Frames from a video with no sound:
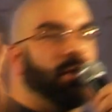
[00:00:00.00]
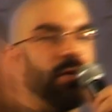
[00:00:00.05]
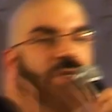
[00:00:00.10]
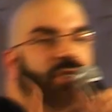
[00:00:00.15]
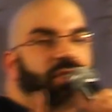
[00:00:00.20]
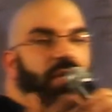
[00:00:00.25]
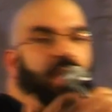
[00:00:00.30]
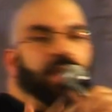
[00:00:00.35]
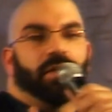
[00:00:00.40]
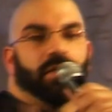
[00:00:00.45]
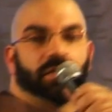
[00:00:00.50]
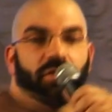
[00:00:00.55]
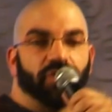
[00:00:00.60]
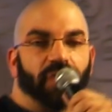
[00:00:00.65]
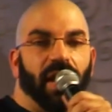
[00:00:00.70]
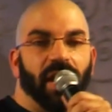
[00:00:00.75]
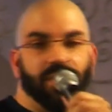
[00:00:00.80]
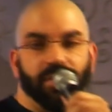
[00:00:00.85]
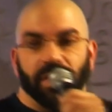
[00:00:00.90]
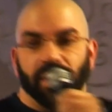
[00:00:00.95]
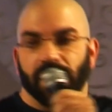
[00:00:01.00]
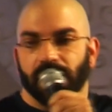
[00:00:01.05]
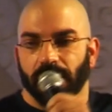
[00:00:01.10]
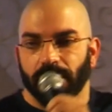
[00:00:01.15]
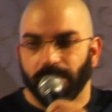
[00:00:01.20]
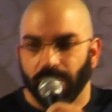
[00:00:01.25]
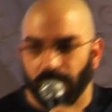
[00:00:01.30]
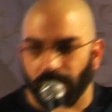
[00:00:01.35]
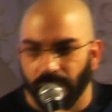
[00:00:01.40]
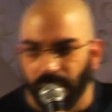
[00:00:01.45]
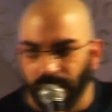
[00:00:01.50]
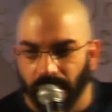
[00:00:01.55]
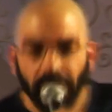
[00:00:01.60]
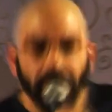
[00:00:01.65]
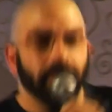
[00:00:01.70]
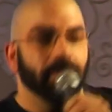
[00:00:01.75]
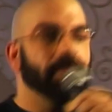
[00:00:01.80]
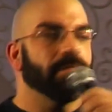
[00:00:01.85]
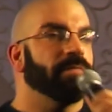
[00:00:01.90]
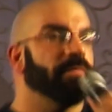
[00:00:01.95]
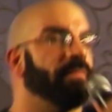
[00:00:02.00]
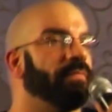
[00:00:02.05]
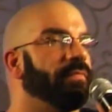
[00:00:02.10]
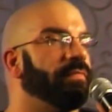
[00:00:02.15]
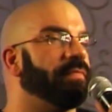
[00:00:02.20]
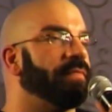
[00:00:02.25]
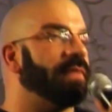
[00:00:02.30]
to the motorcycle driving community,